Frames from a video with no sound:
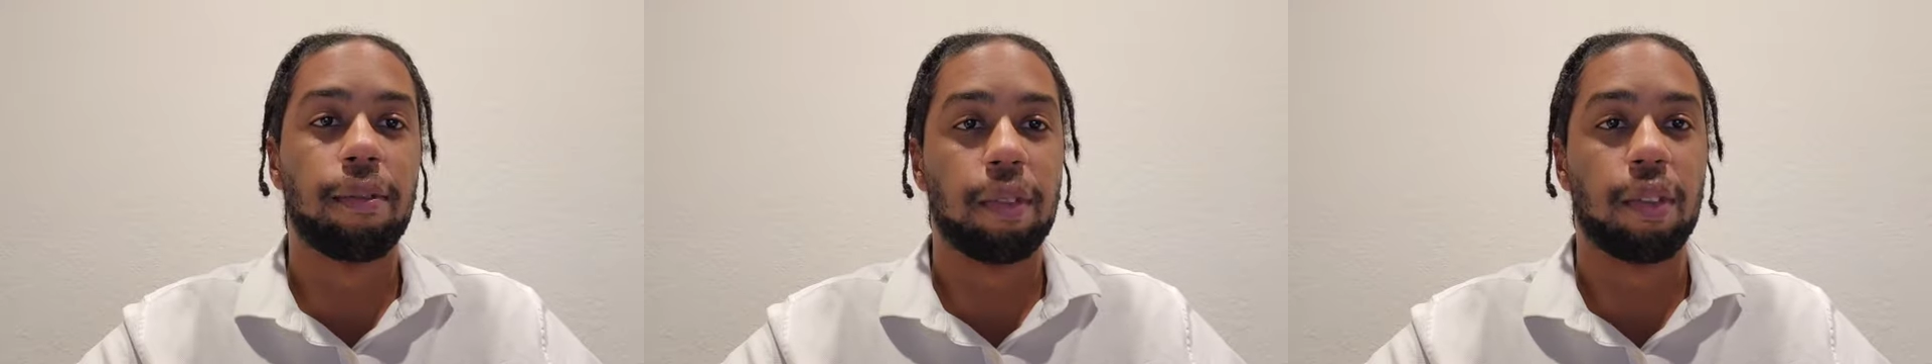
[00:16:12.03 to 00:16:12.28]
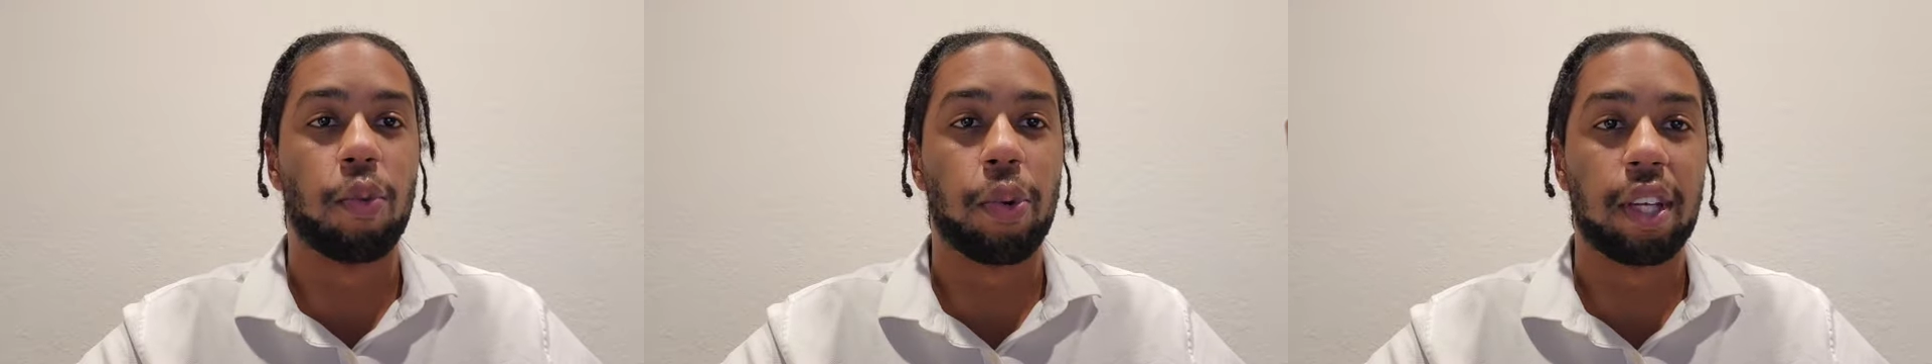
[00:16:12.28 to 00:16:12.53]

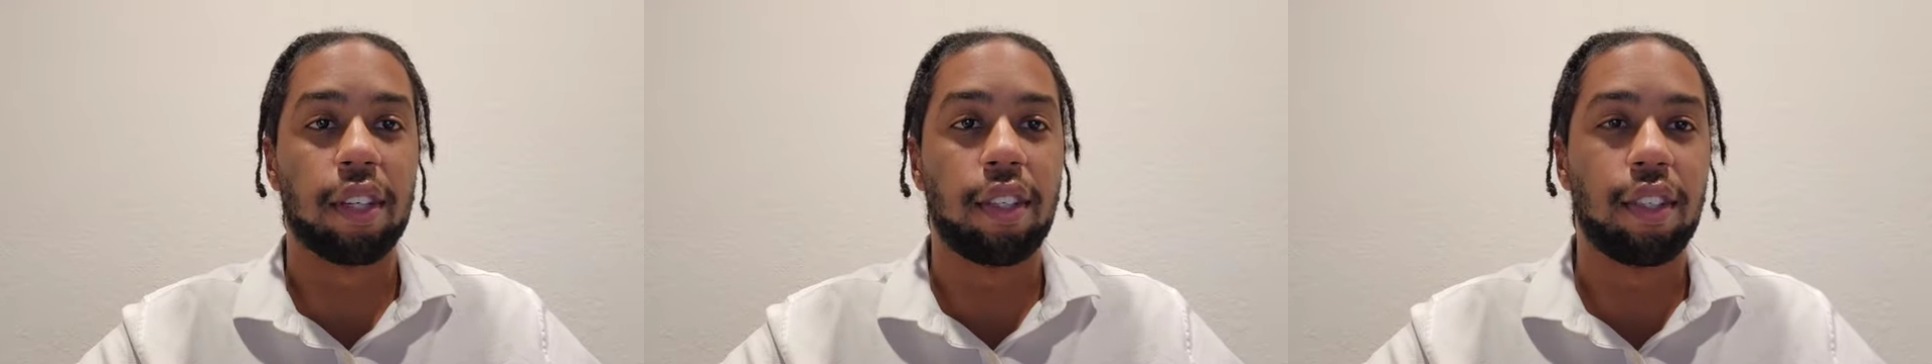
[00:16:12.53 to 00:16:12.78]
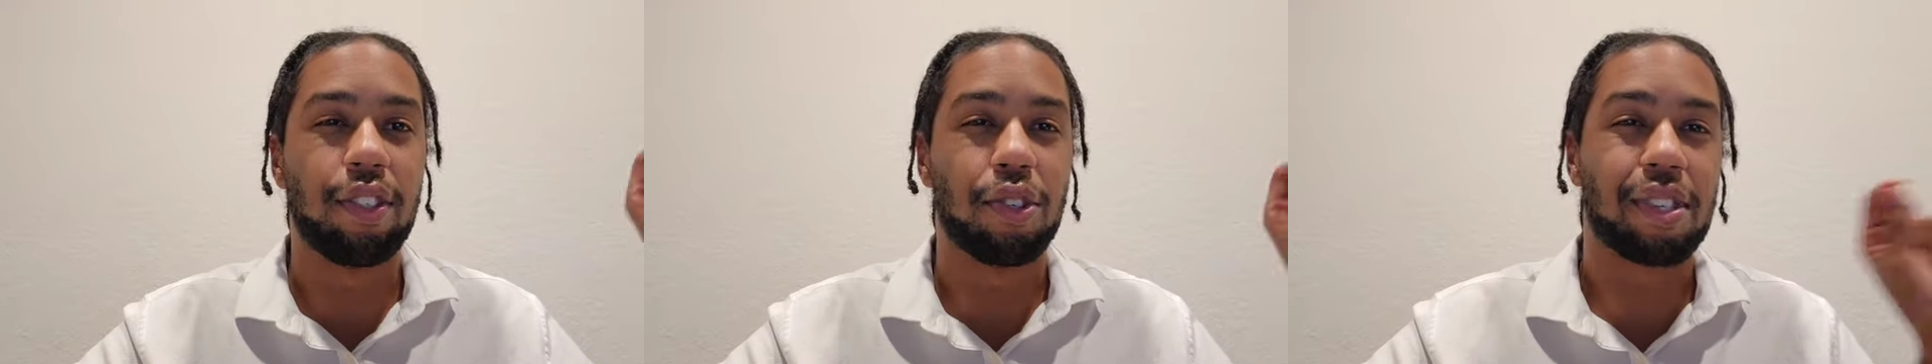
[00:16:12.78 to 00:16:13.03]
wheel,
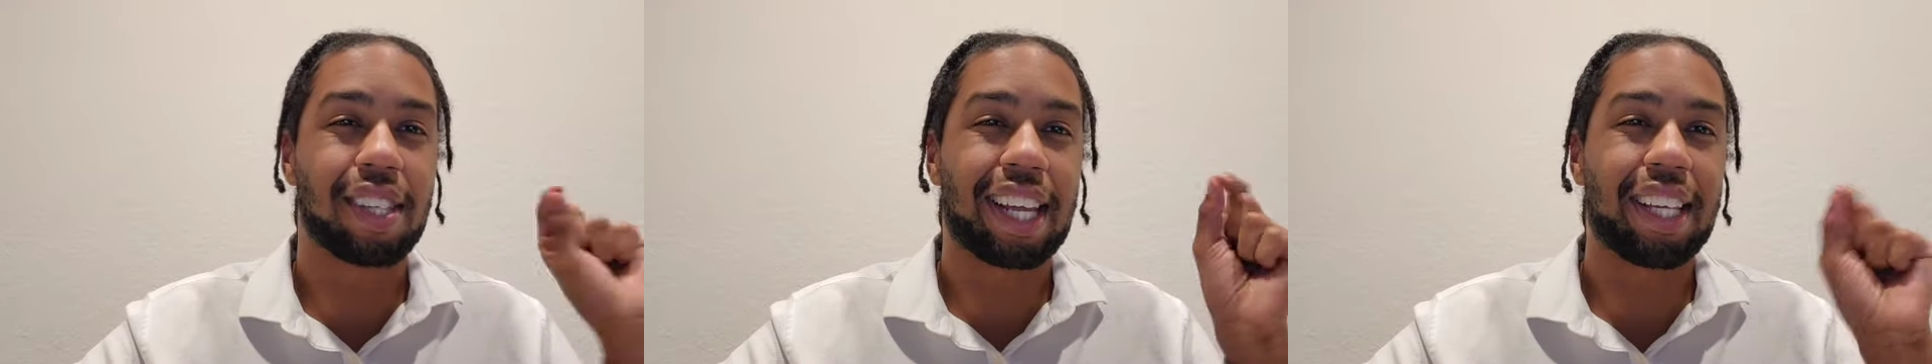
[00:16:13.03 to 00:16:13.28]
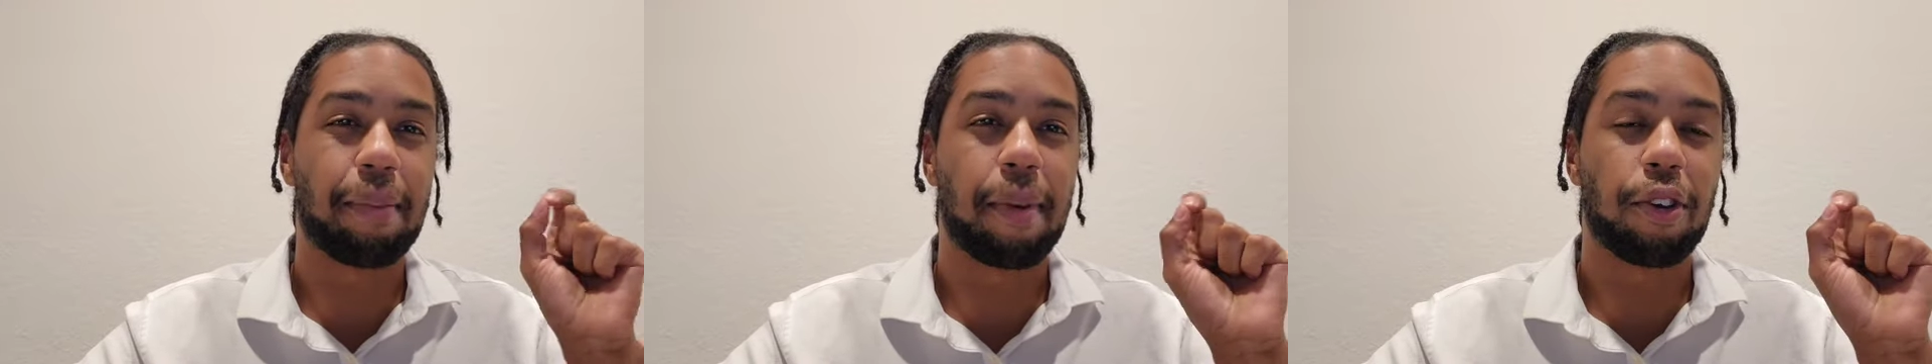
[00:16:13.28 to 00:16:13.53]
to a
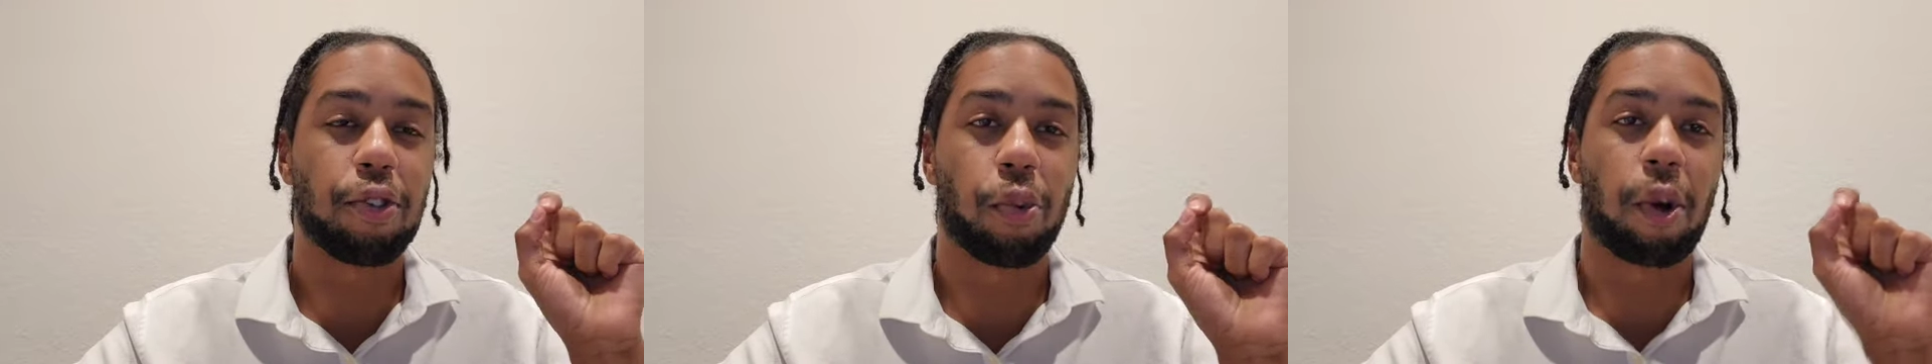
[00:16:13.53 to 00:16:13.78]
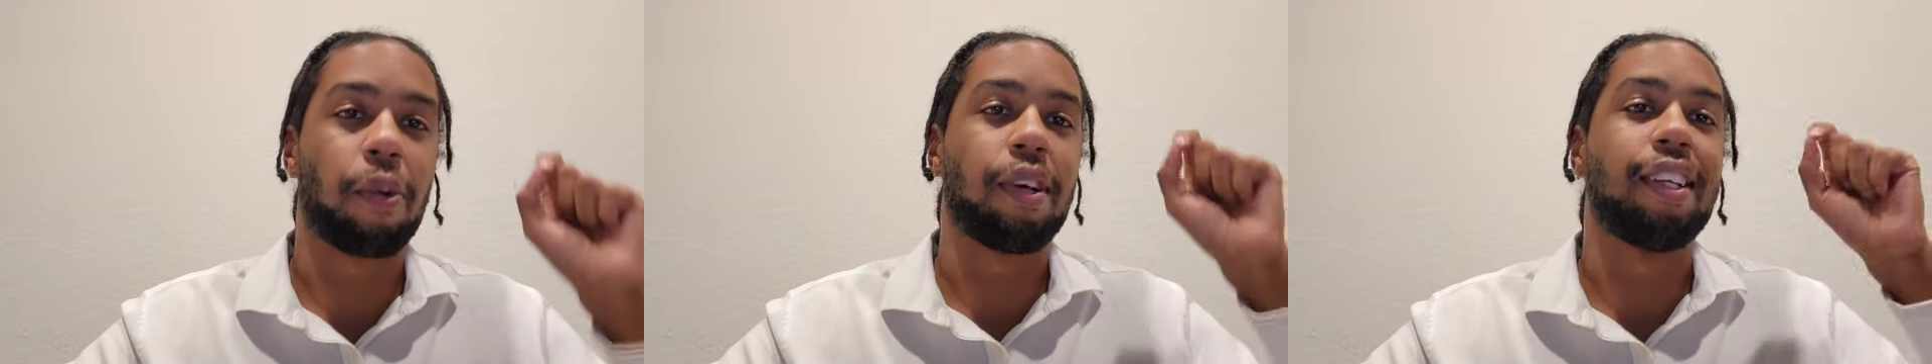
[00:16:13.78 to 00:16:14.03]
slightly better square
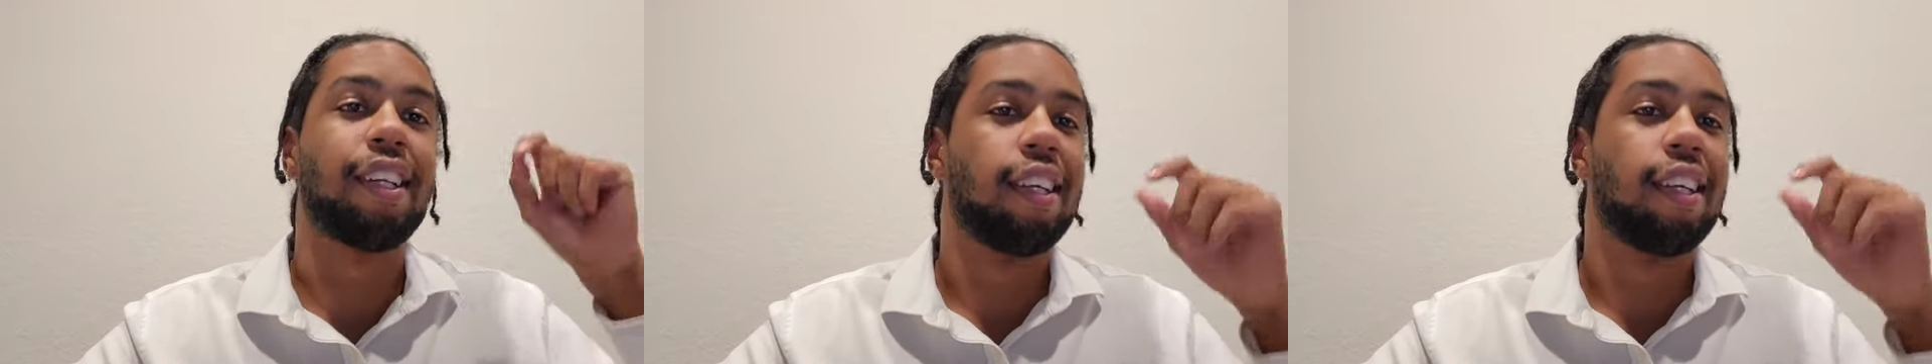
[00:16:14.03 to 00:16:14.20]
wheel,